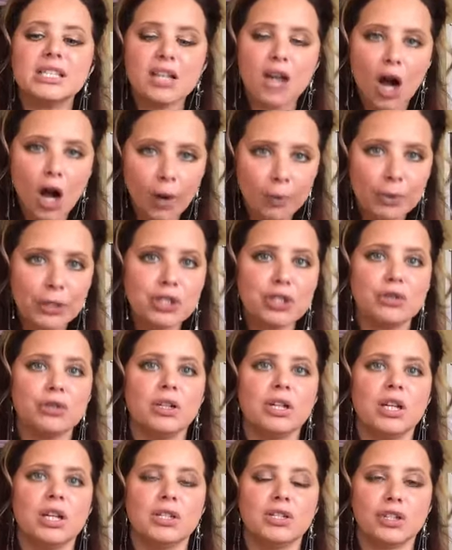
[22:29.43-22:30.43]
it's an
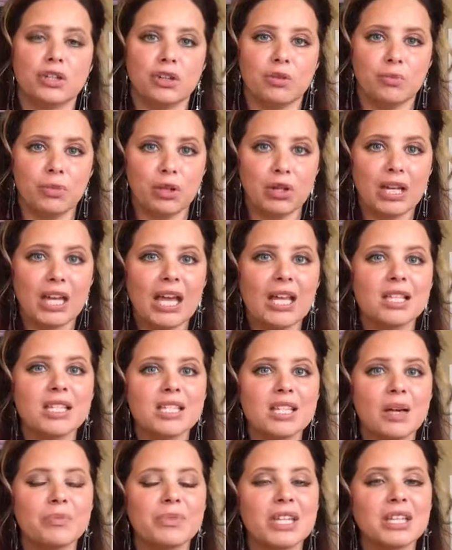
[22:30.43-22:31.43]
opportunity to
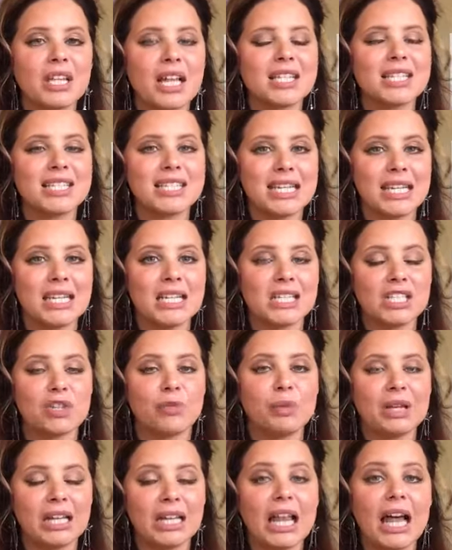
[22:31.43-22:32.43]
communicate something that's
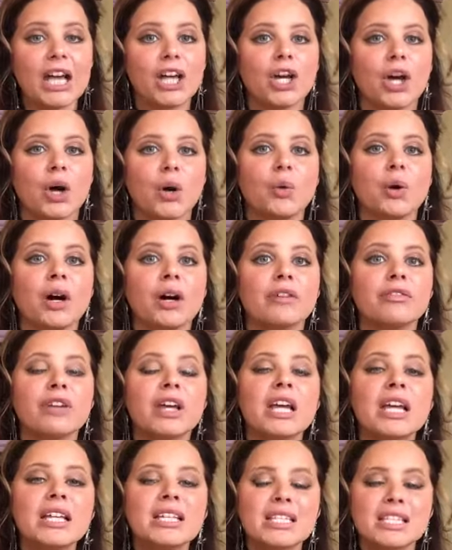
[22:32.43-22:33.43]
needing to be let go
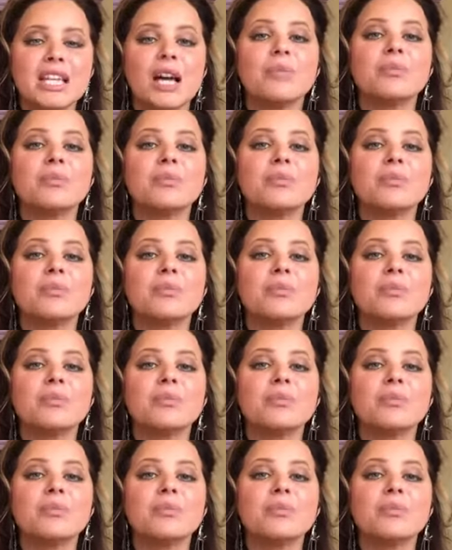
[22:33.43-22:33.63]
of,